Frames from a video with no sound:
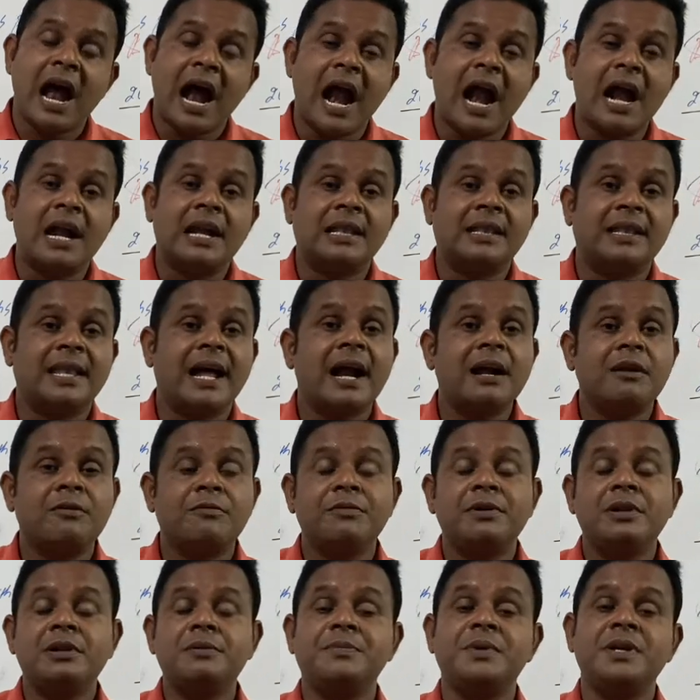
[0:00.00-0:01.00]
and
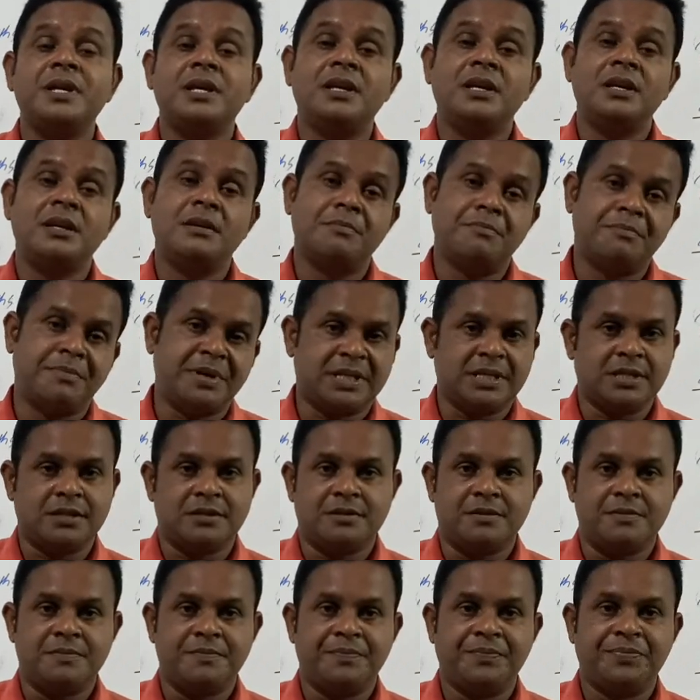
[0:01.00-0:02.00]
that will be
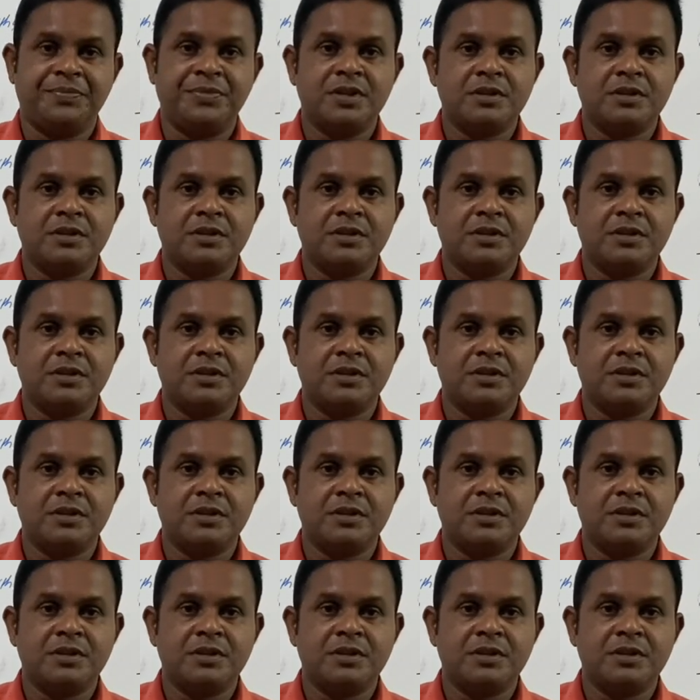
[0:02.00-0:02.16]
better.